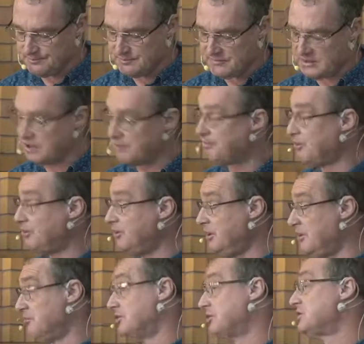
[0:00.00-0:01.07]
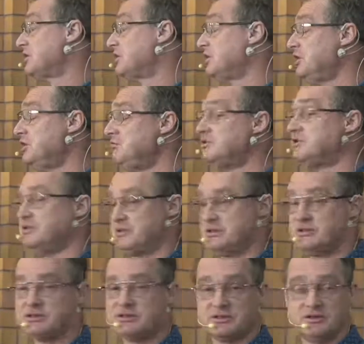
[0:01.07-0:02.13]
Capernaum wanted to keep
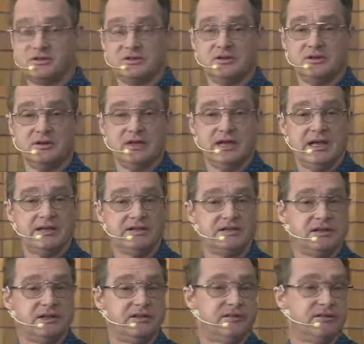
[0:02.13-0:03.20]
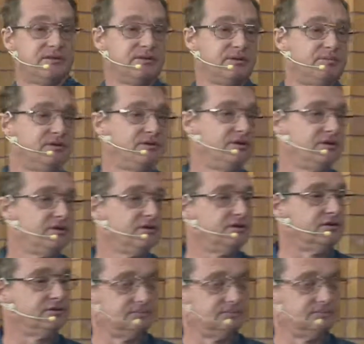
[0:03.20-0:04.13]
Jesus as their therapeutic God,